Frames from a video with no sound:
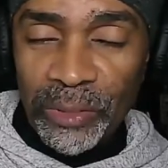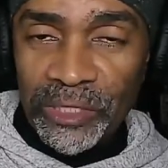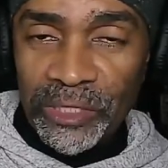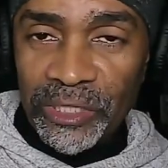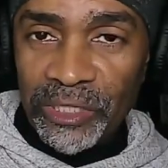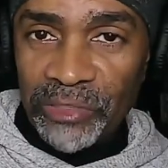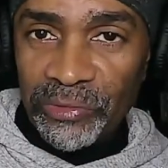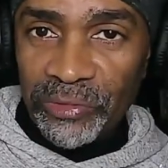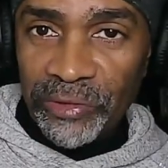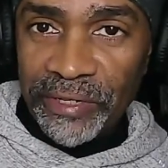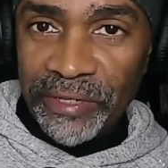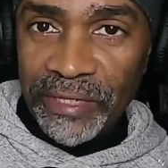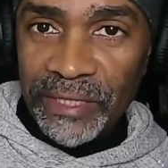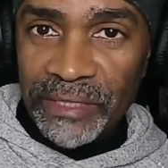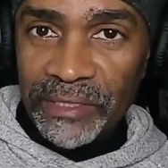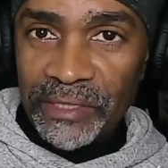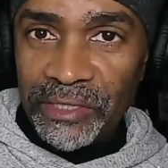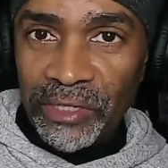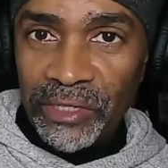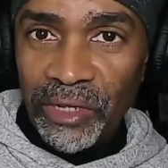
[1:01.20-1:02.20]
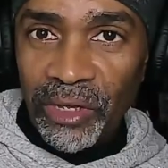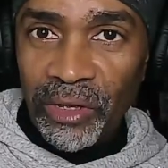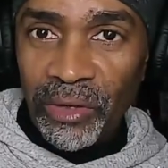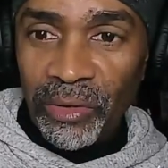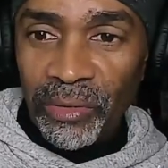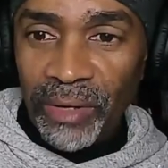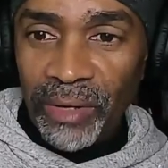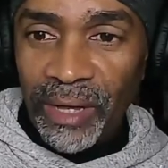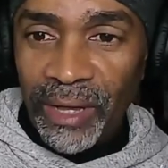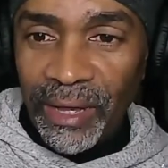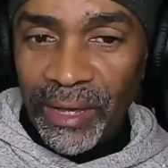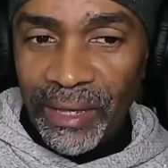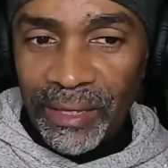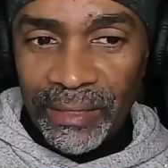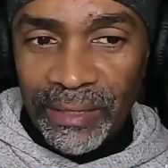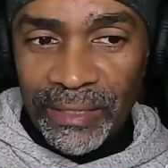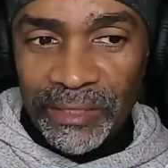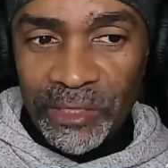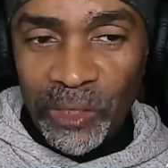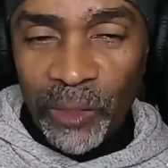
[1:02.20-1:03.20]
strings, so
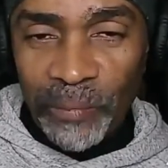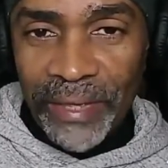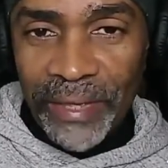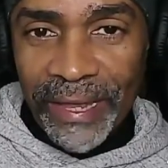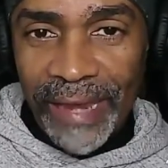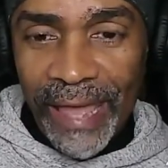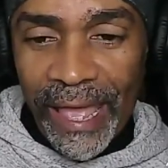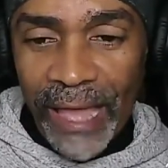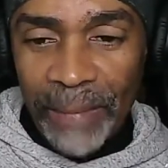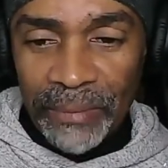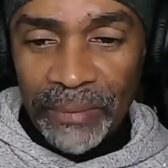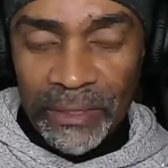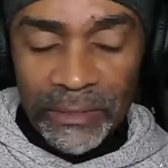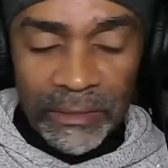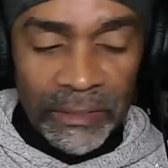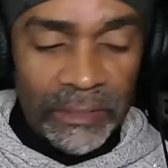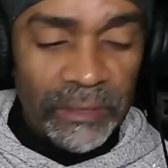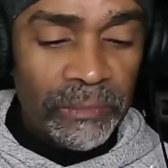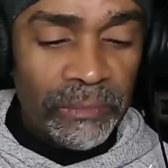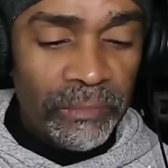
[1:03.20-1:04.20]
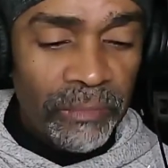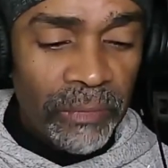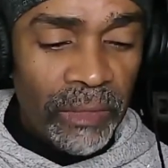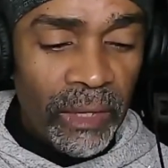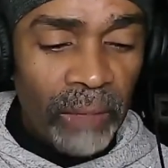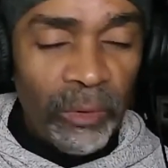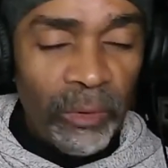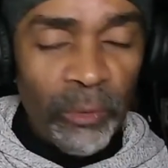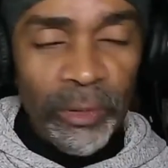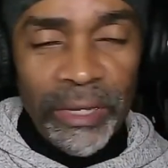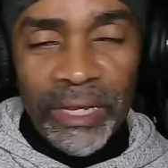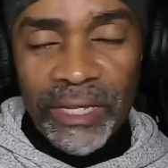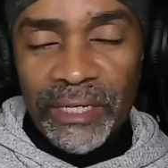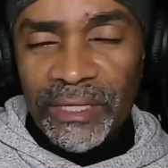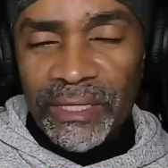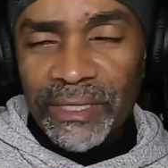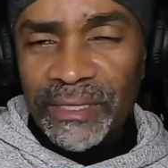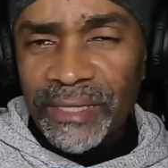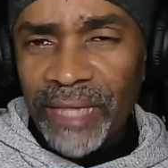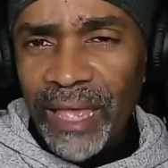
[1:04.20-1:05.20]
let's hope that happens. But we need to
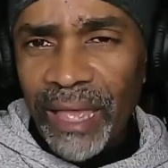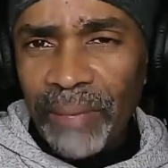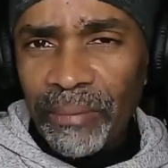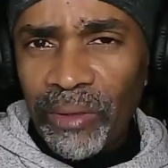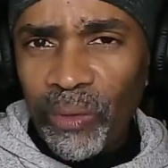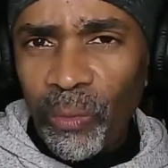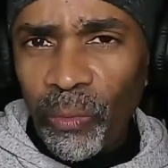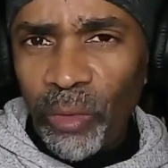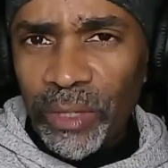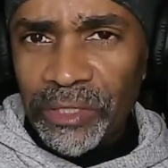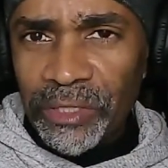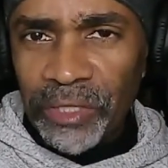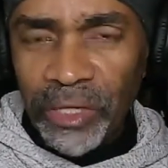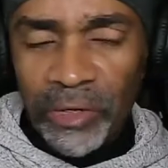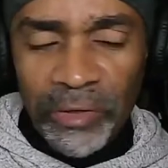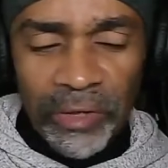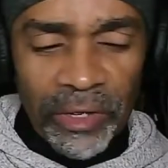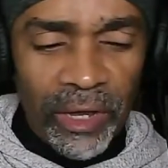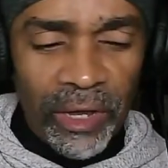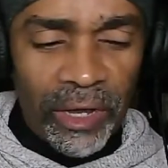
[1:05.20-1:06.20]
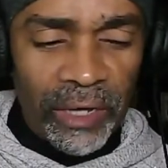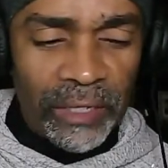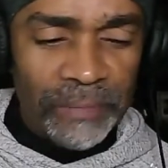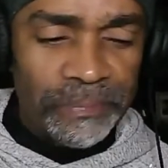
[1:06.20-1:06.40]
examine what's going on.